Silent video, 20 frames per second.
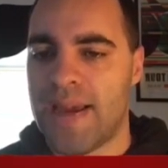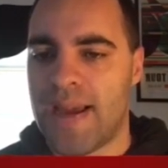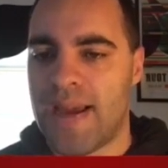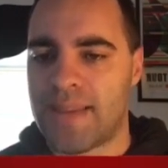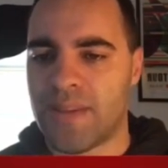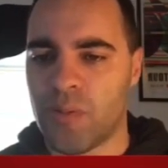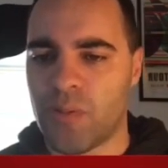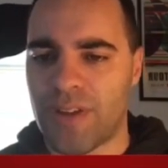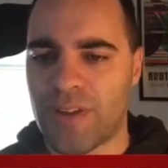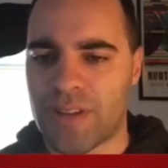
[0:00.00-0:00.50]

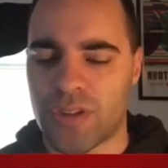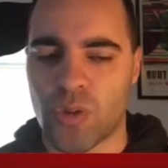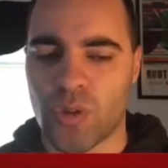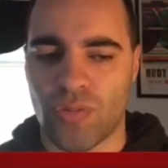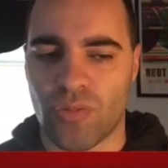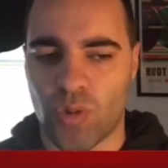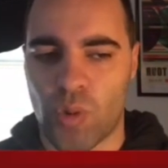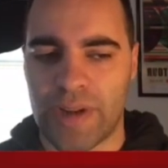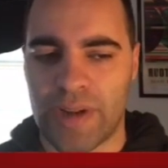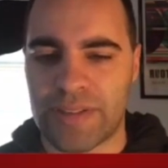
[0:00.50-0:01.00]
And then we've got the 2
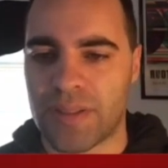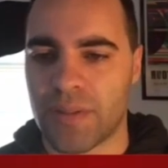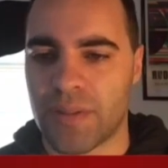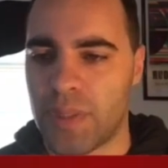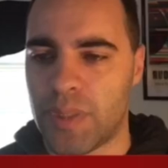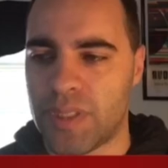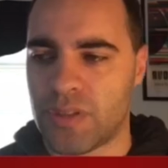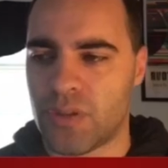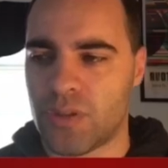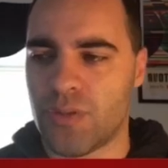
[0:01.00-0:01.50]
of Questing
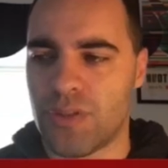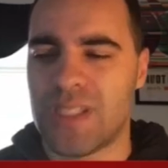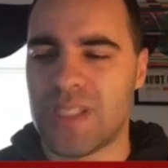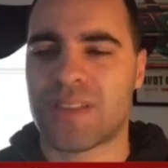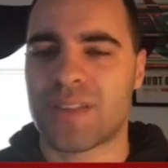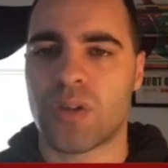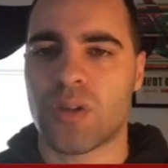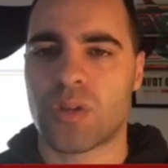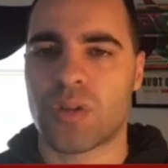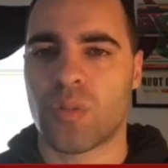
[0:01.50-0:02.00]
Beasts. You see
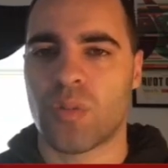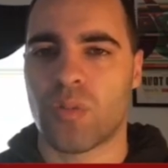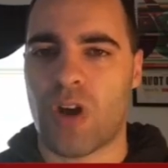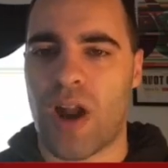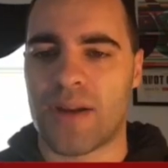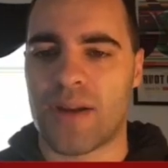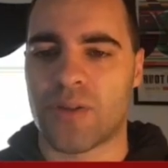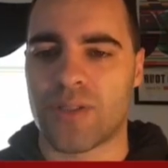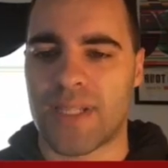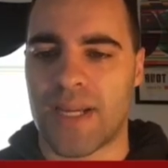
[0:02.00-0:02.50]
this in some
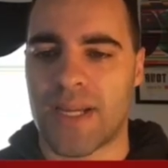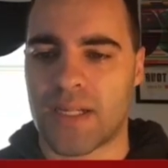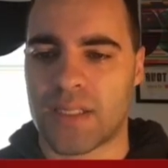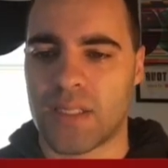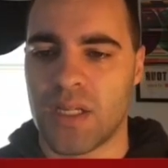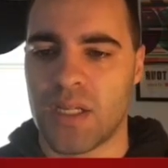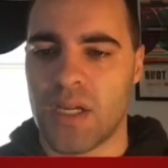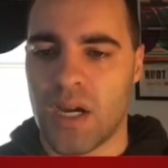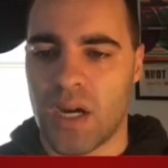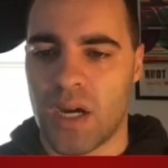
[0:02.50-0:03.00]
Rhinos decks.